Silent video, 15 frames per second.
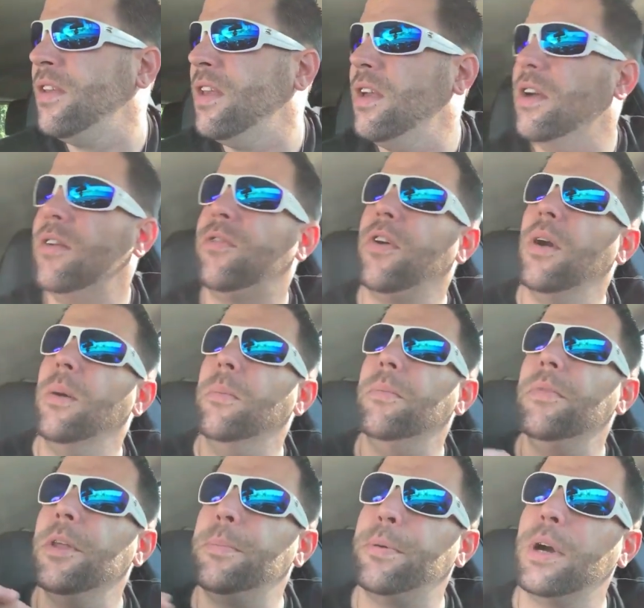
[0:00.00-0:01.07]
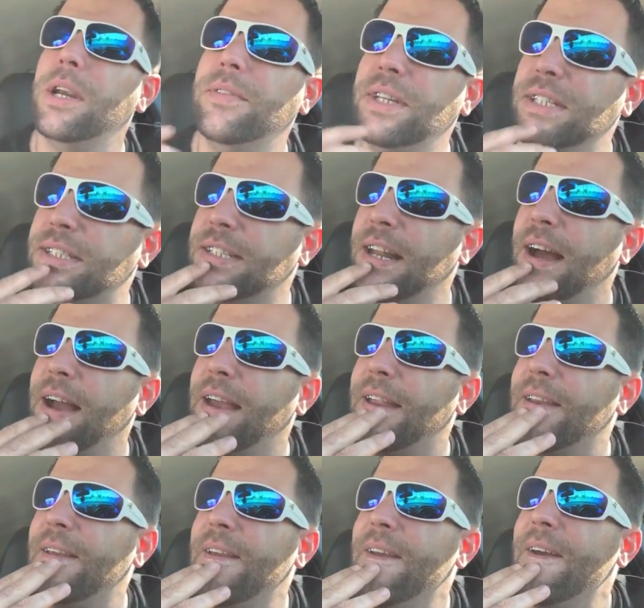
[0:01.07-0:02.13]
From the previous night,
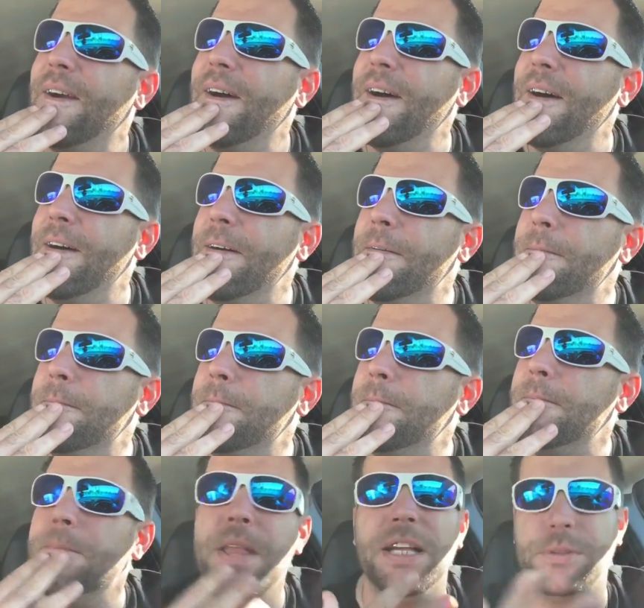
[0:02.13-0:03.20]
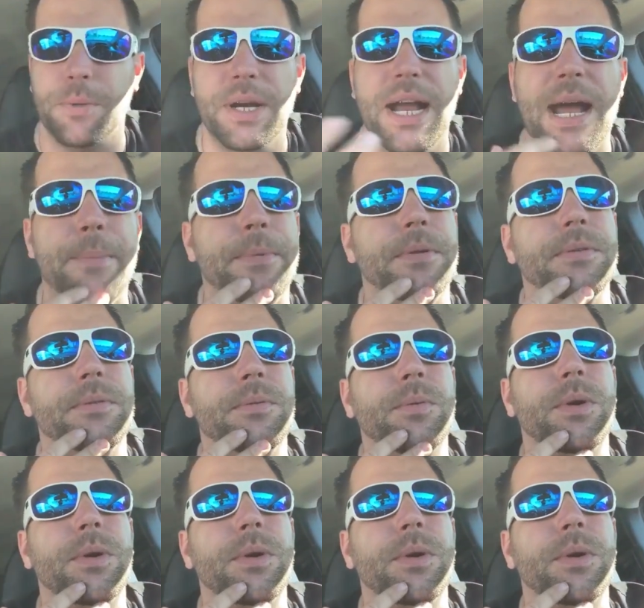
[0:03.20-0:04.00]
that's what happened.